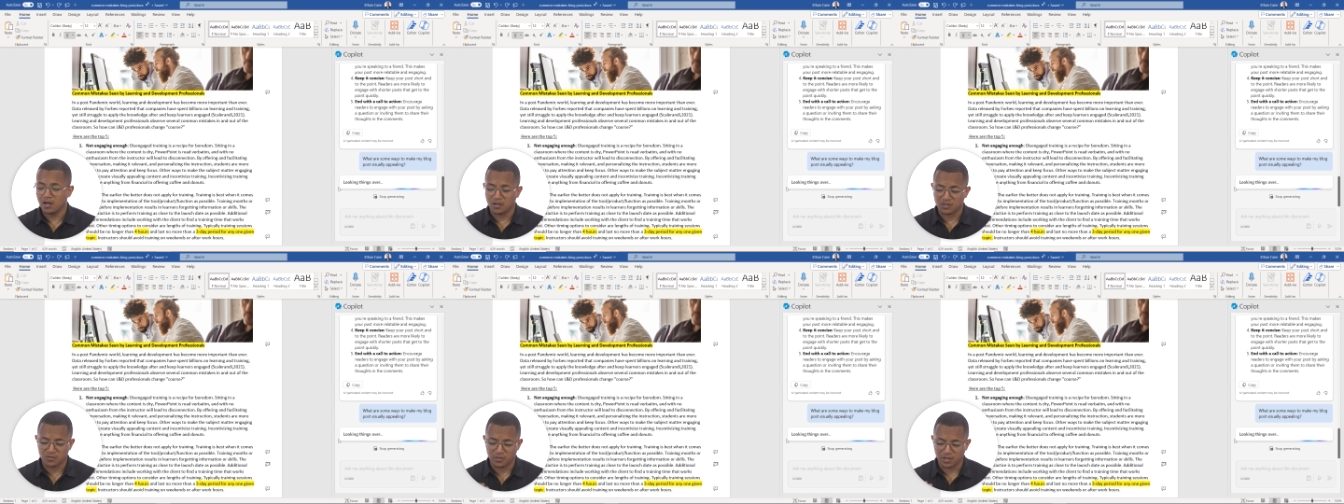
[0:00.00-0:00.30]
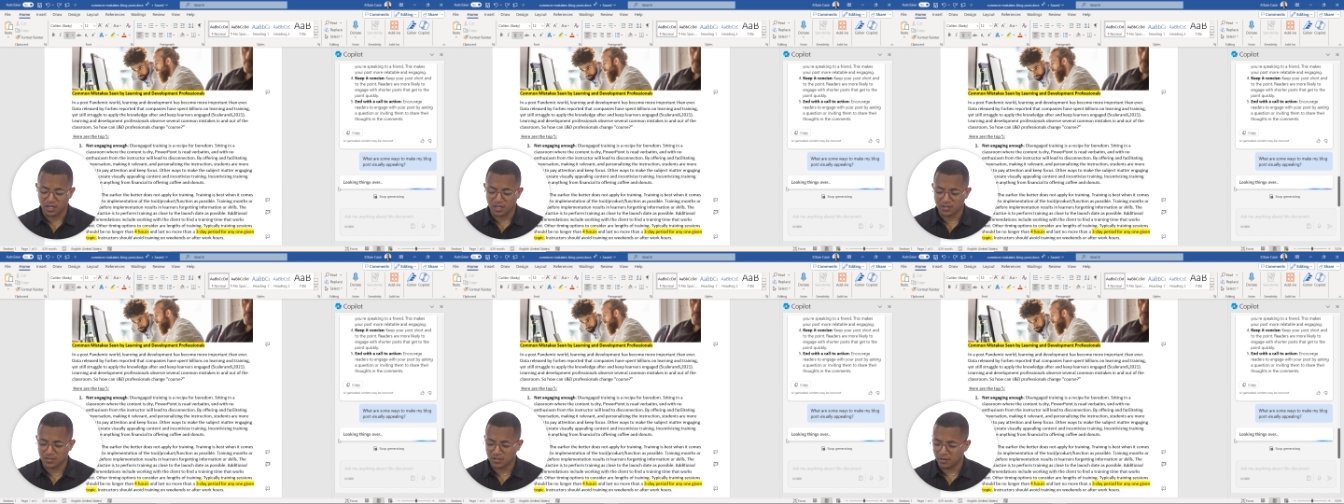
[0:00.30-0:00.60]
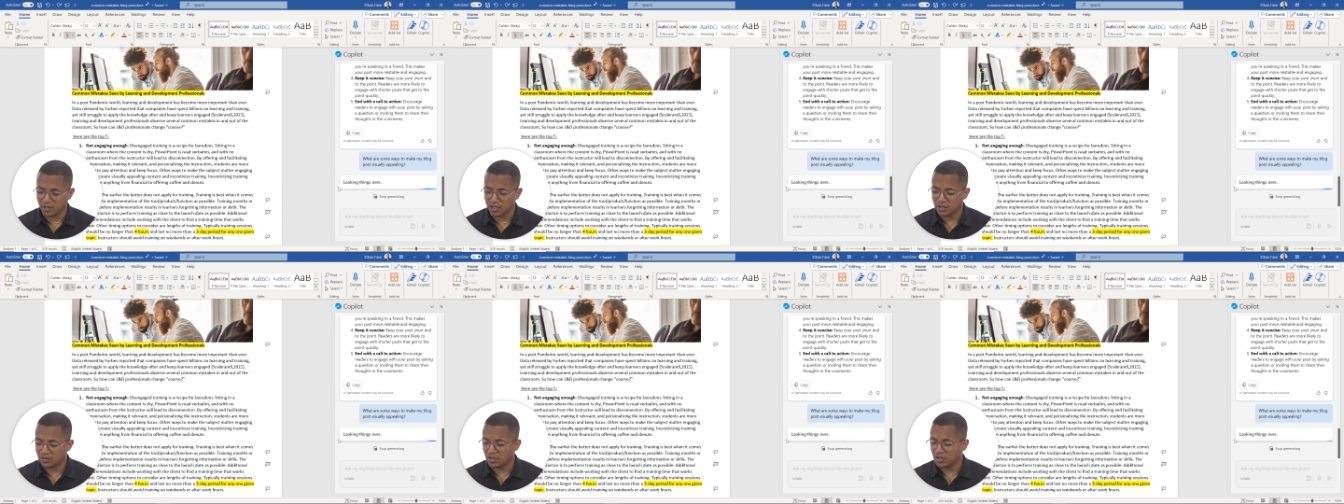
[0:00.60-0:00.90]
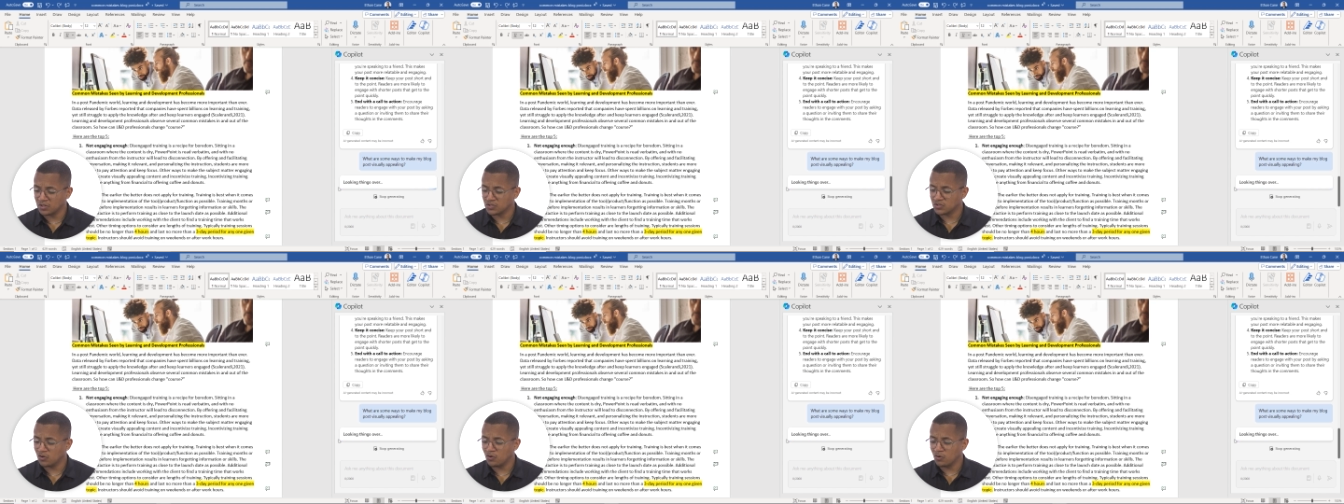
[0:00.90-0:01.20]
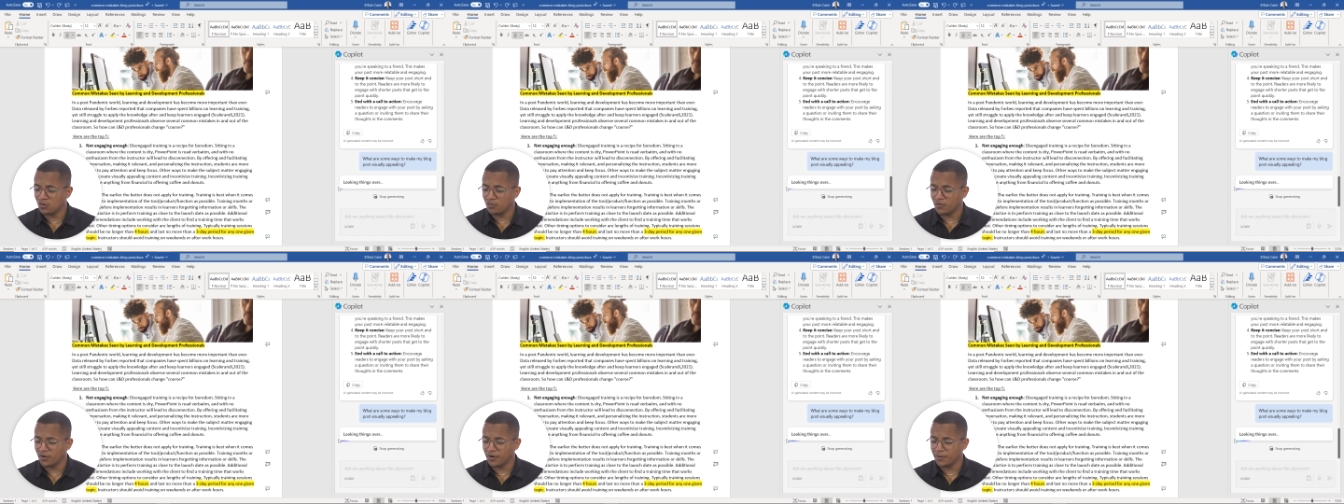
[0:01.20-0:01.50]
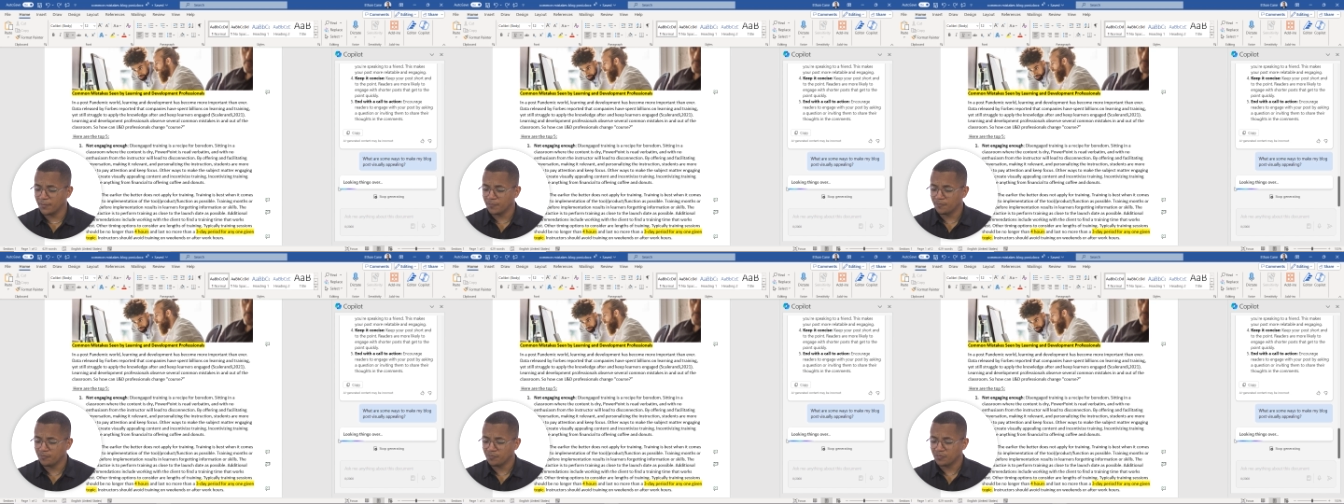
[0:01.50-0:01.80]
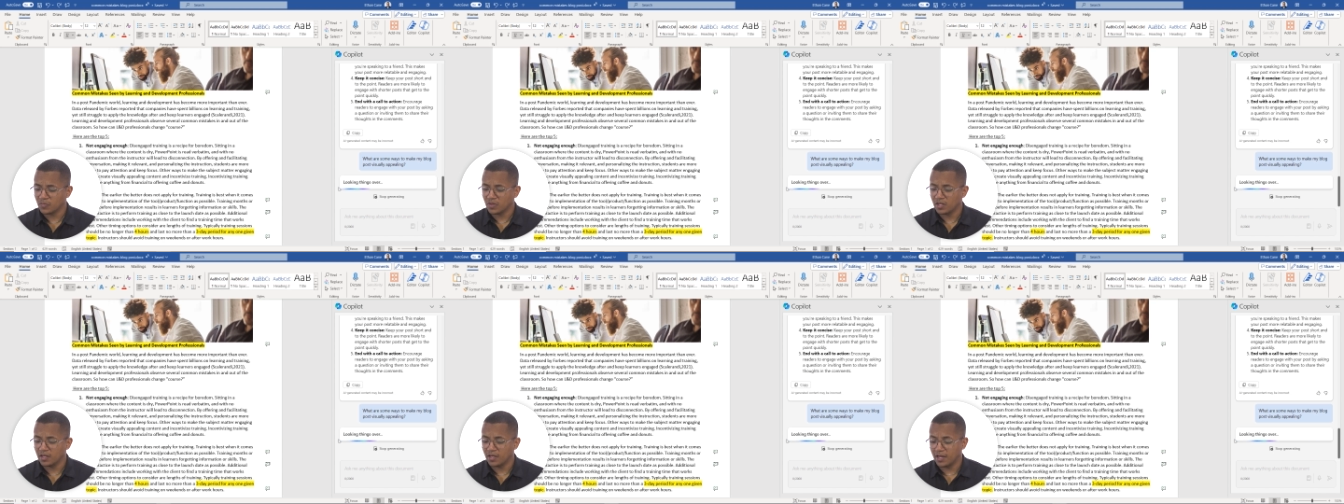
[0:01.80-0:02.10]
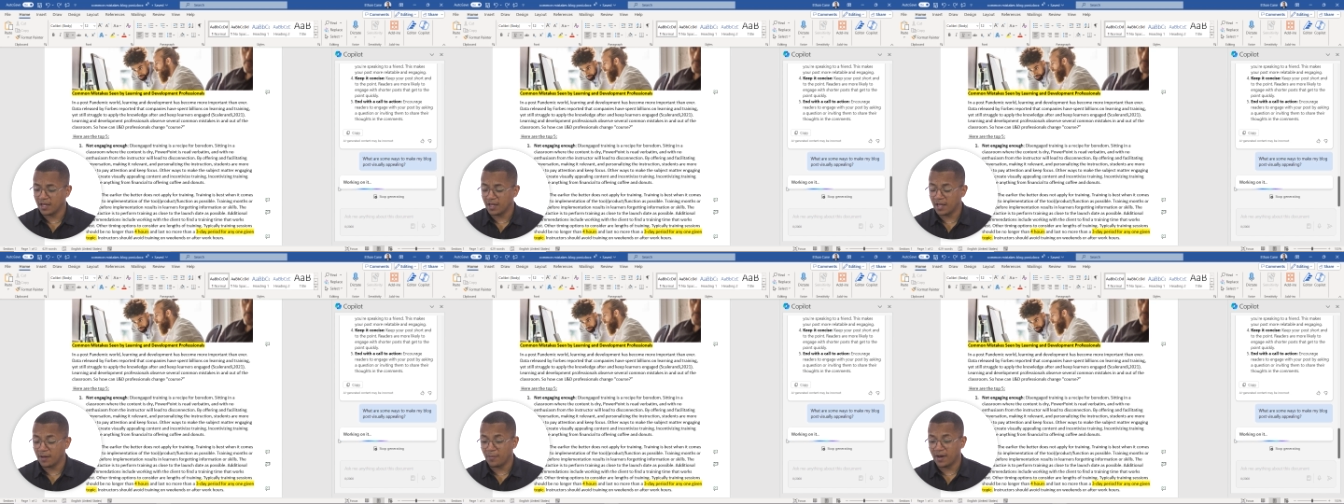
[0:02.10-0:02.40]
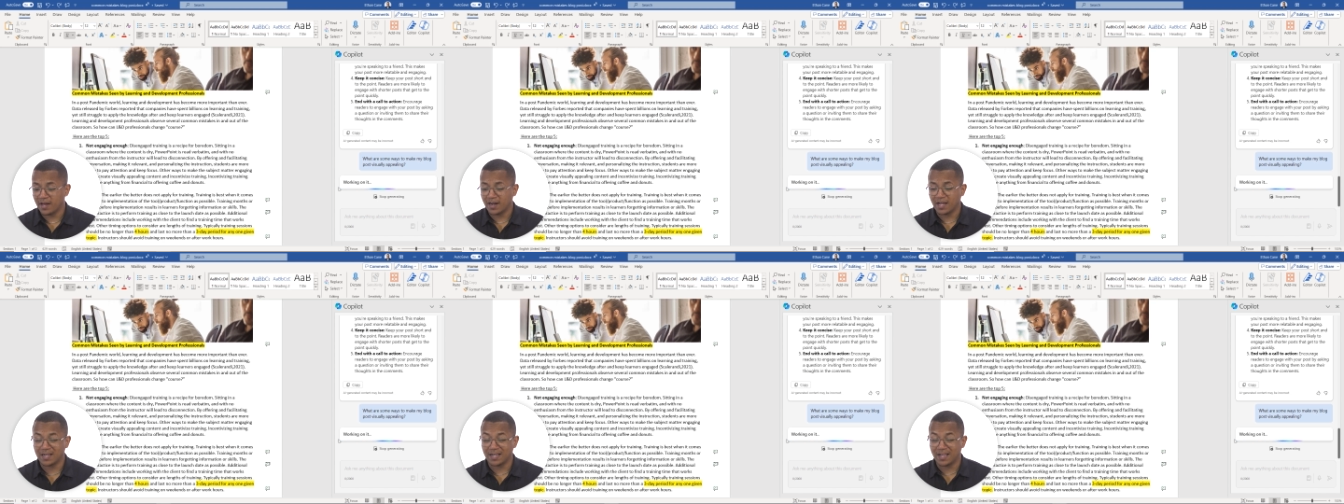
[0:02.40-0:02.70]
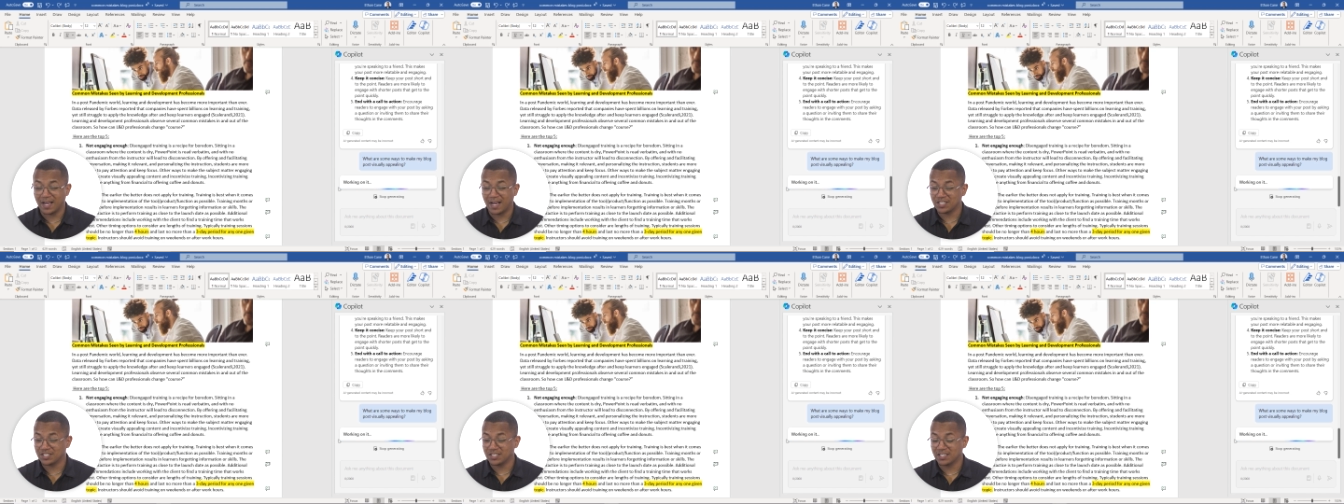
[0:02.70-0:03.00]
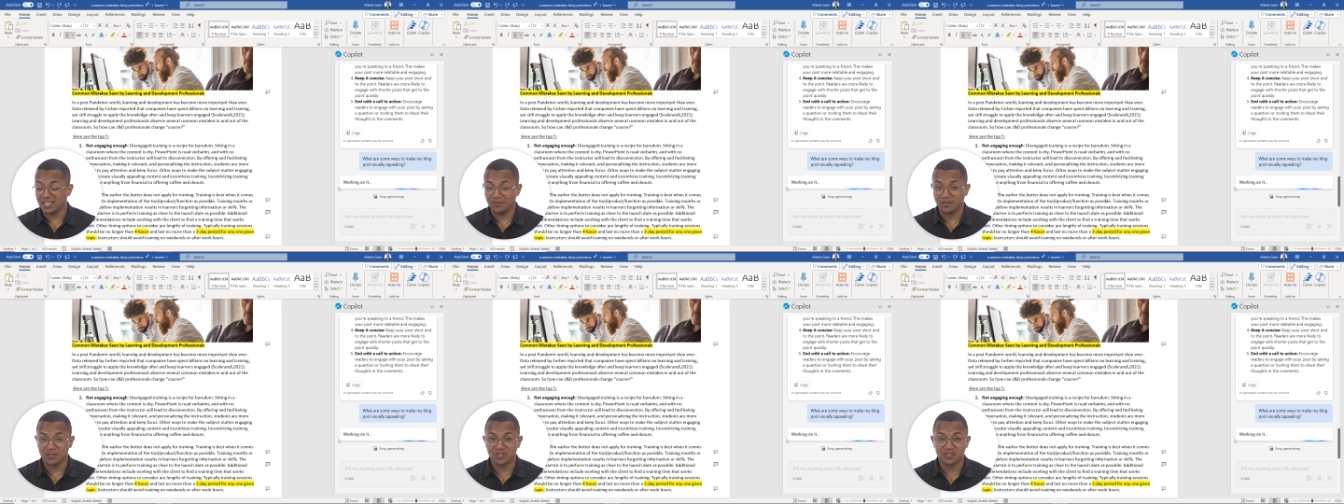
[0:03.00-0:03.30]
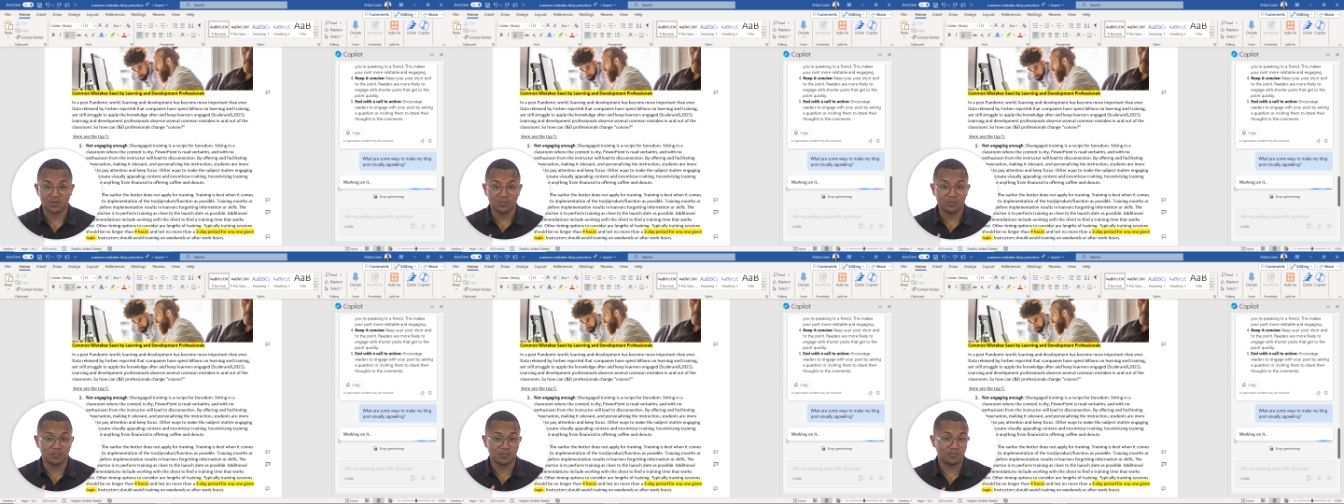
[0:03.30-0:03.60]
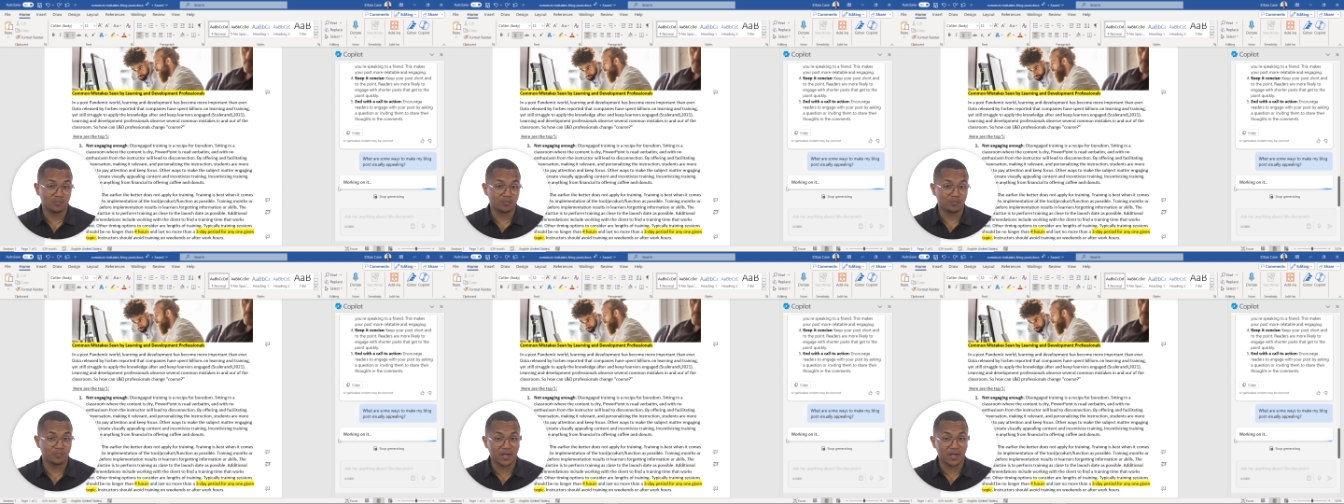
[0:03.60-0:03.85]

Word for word: So again, it's looking things over. It might actually give us some,